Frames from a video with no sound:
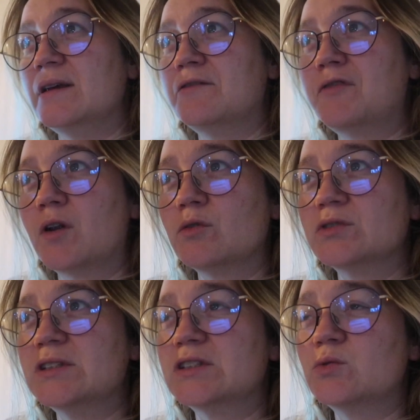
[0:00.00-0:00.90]
It
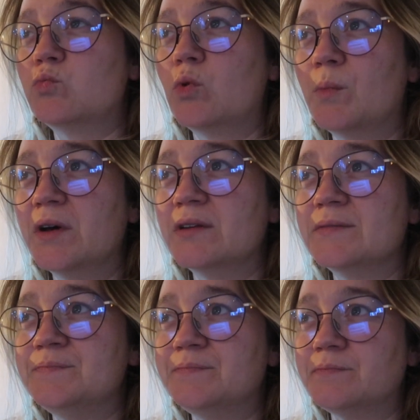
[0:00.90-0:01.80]
follows this
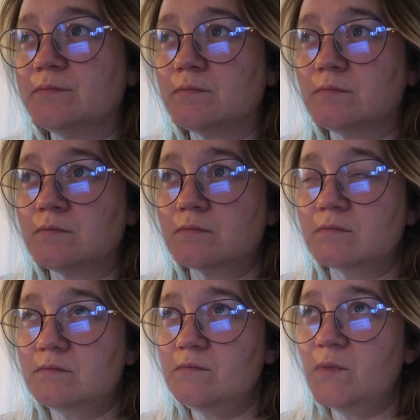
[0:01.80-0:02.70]
woman,
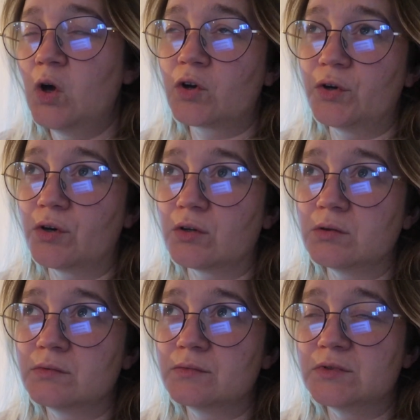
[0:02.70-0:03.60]
a
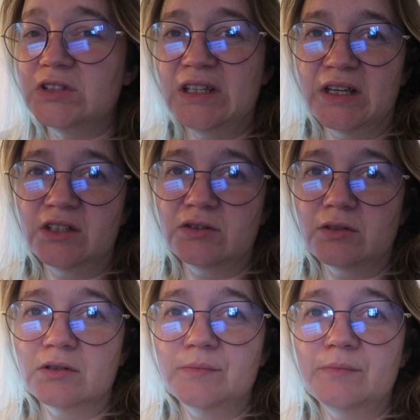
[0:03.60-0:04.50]
girl,
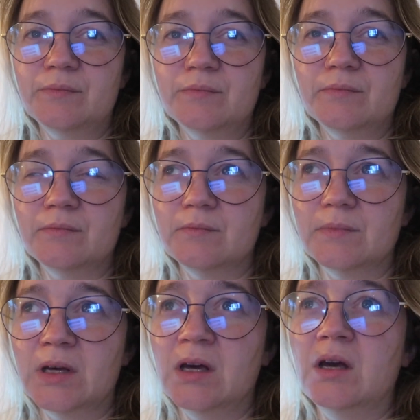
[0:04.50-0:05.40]
teenager,
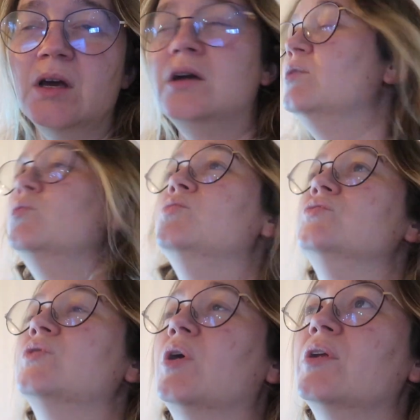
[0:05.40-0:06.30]

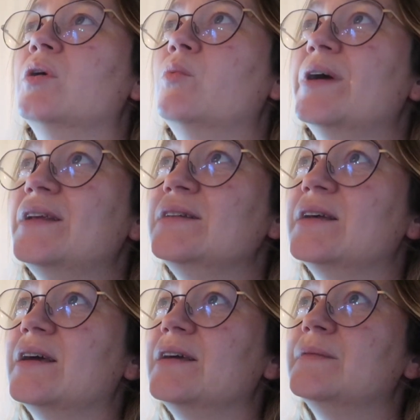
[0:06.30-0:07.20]
who's on her wedding
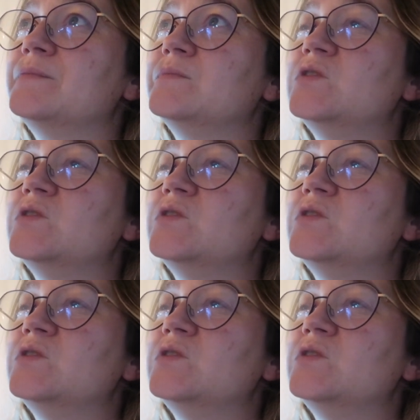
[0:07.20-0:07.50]
day.